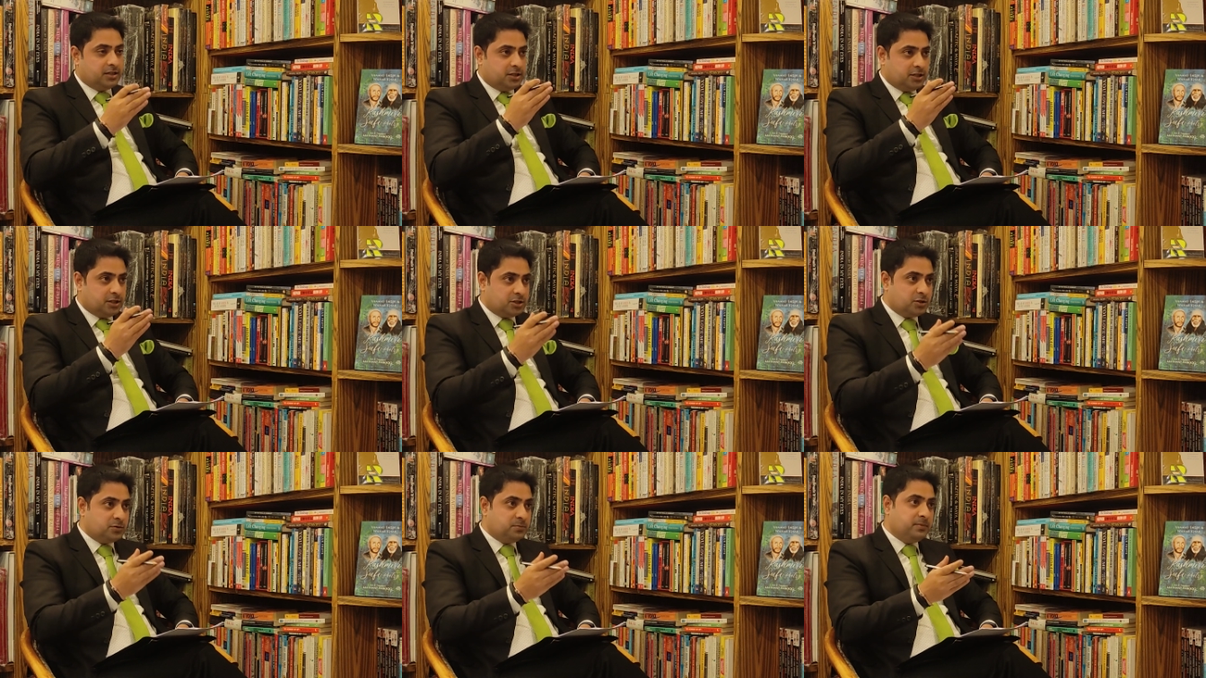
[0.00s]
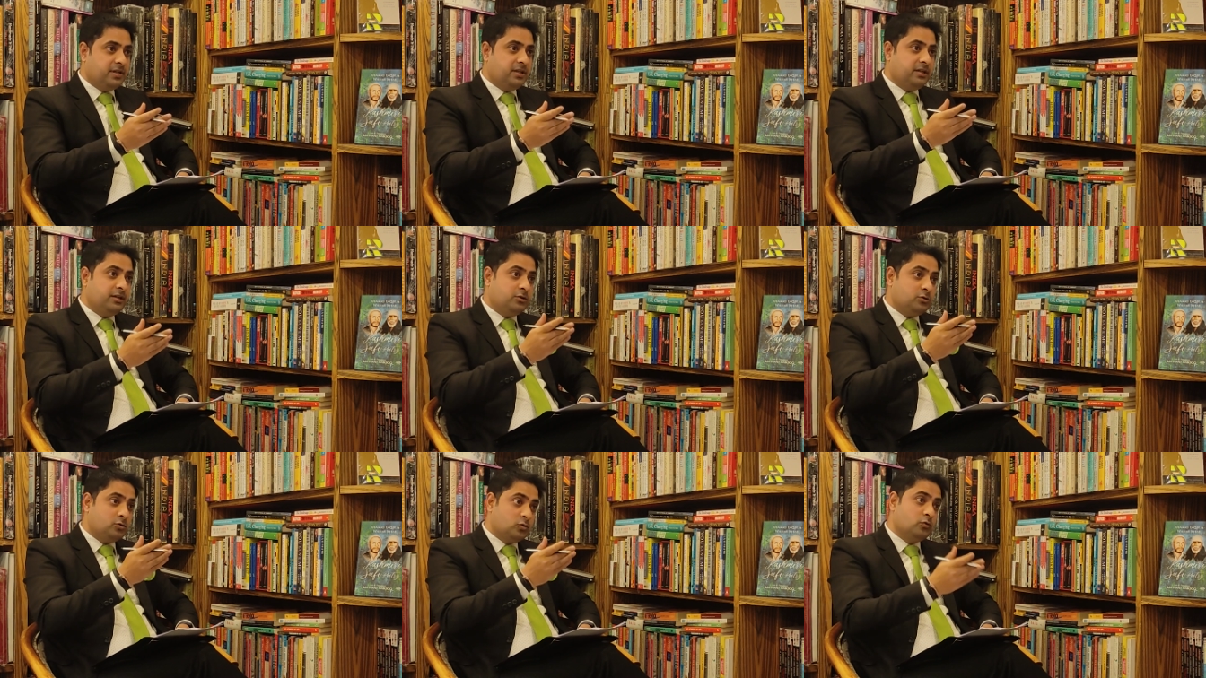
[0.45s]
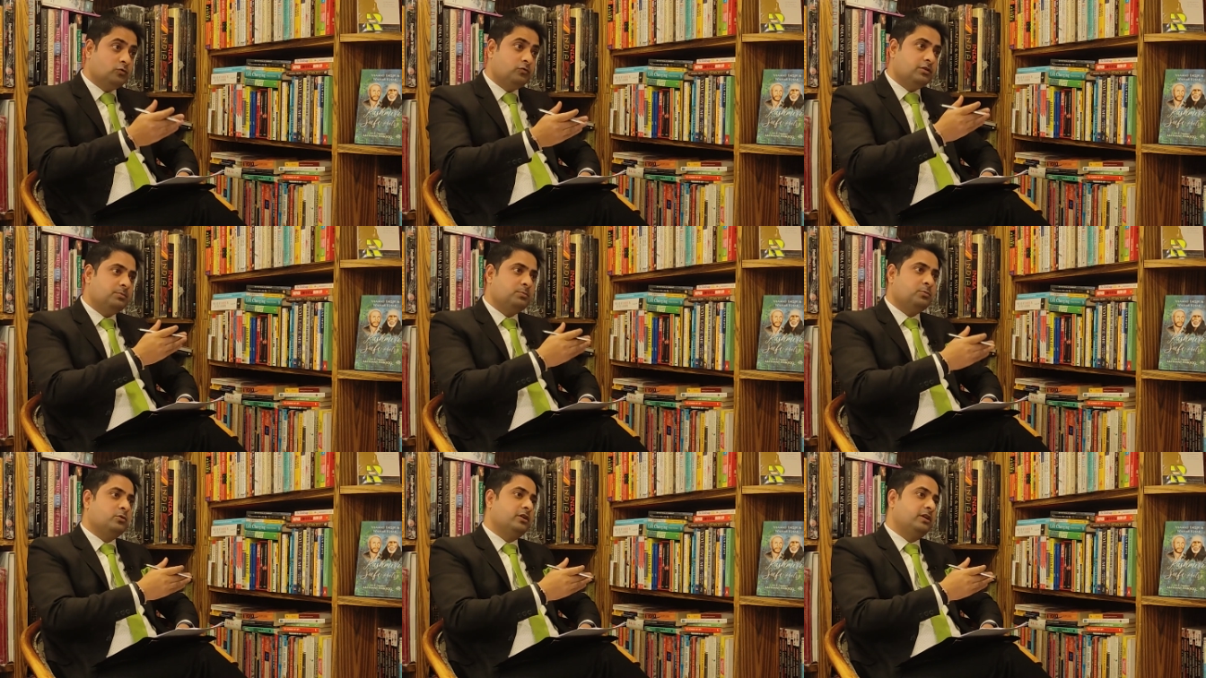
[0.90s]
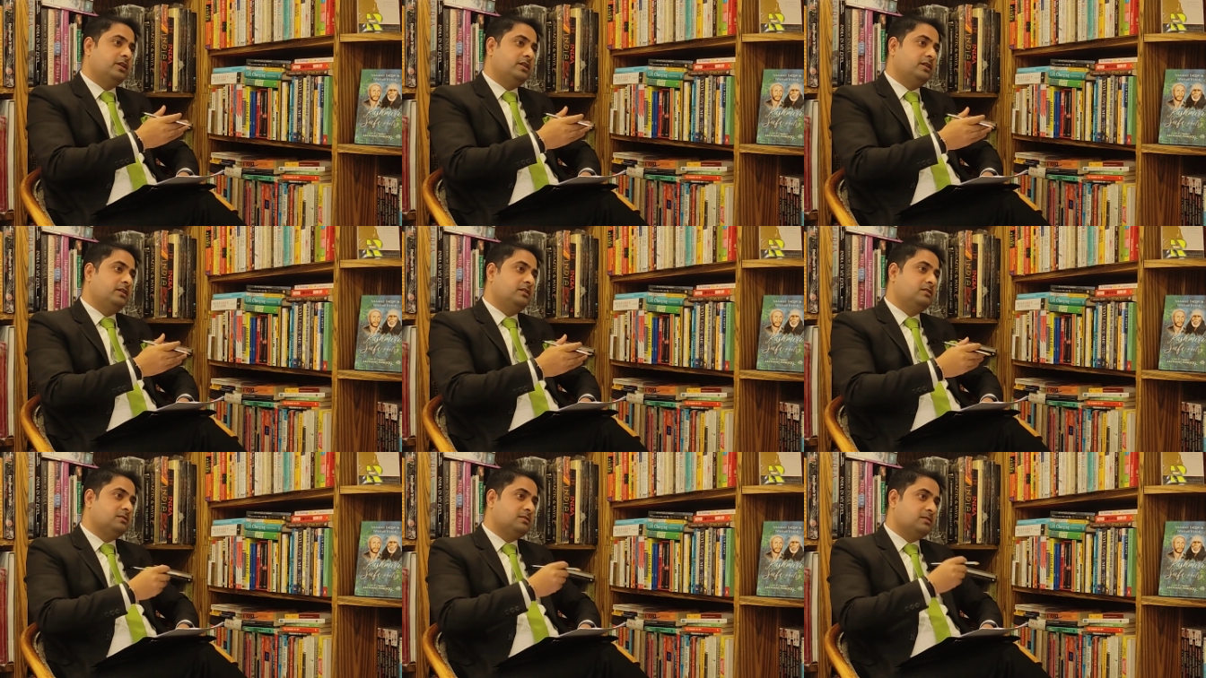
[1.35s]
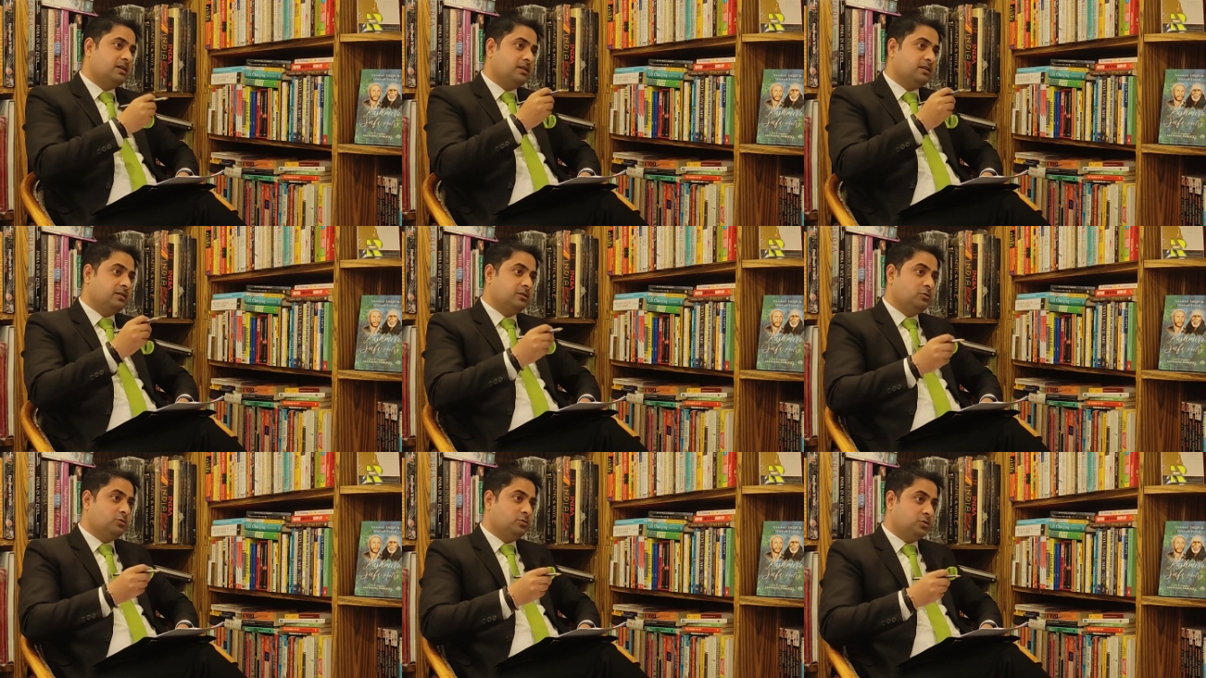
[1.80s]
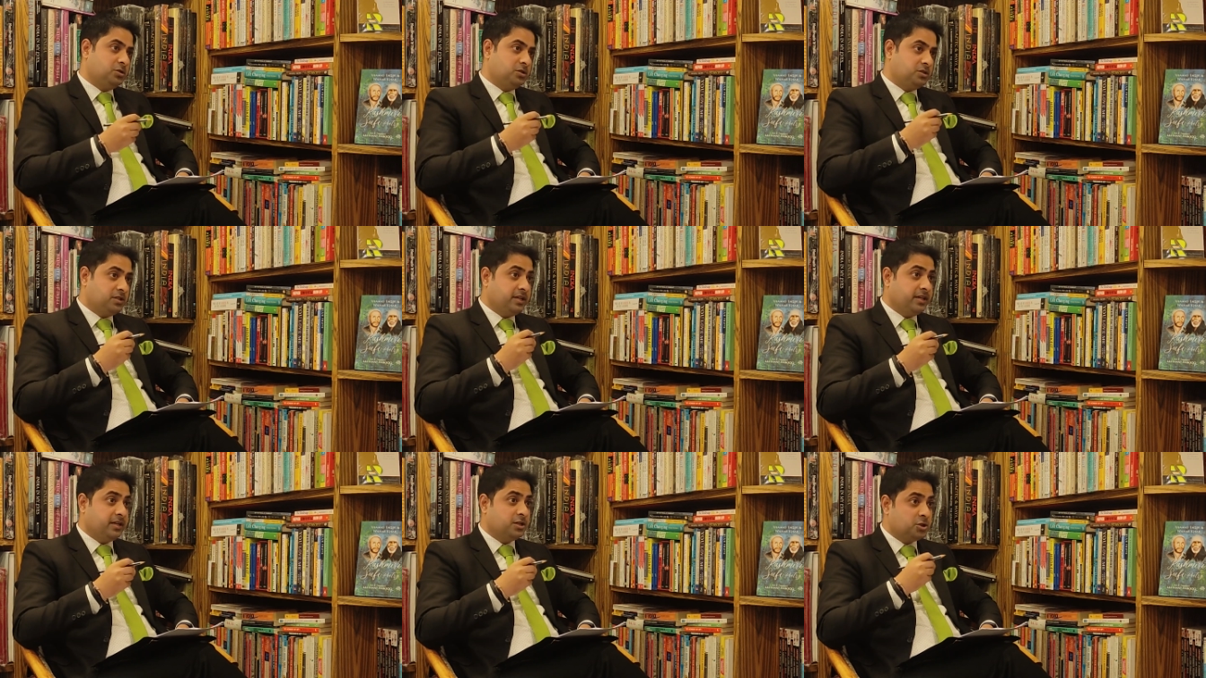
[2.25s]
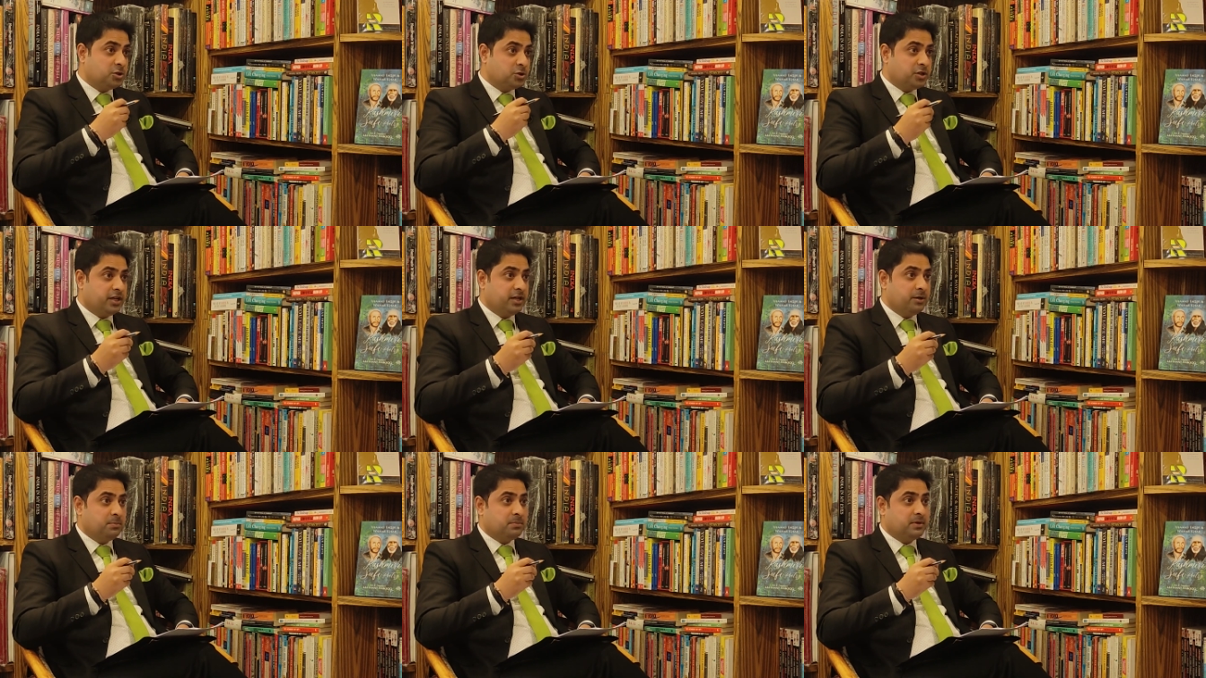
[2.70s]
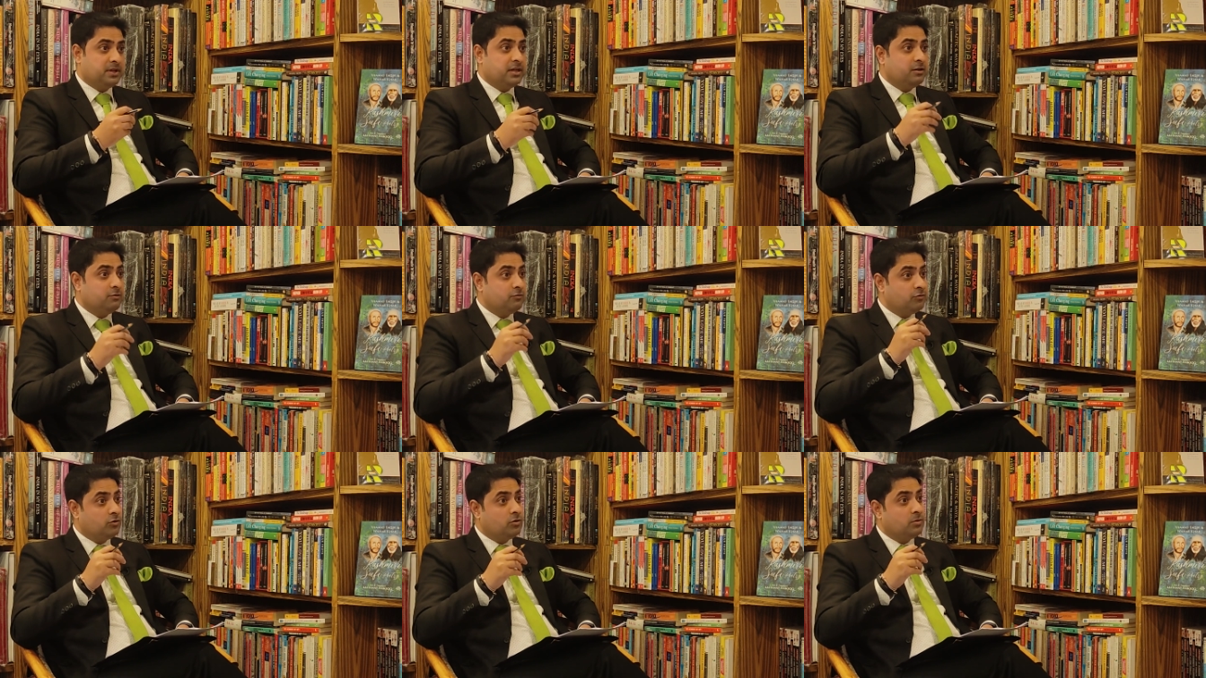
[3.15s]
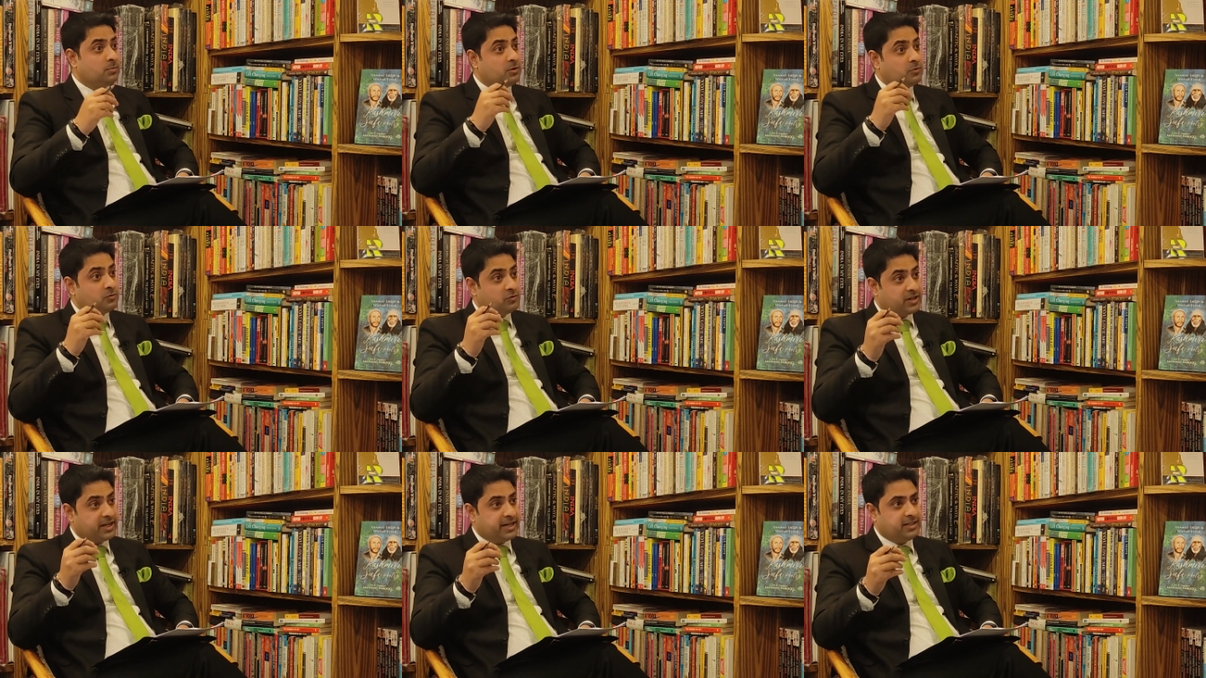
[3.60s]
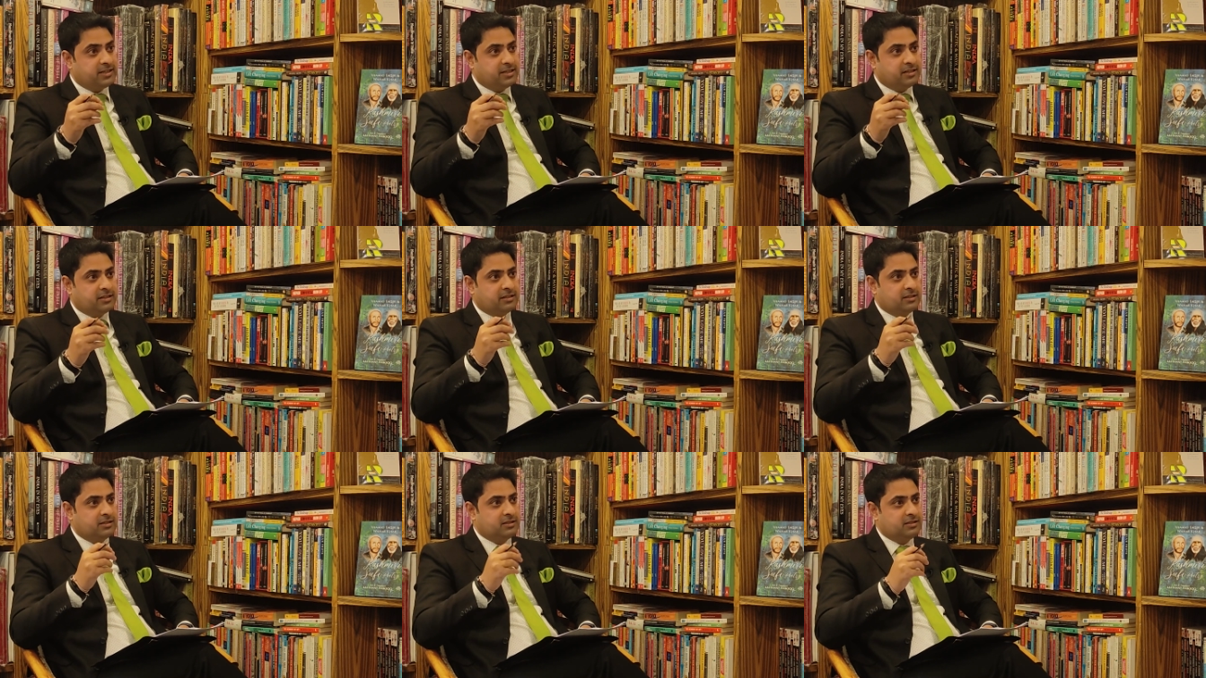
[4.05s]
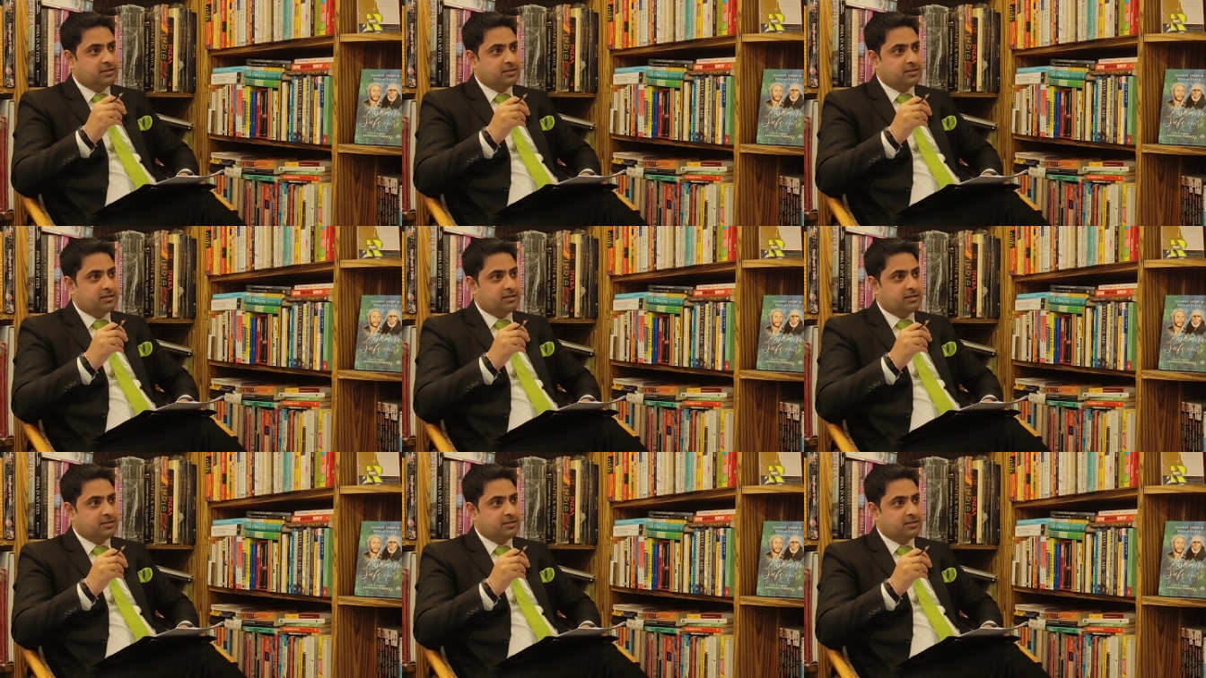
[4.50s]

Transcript: Kashmiri Sufi poetry started to take shape in form of writing?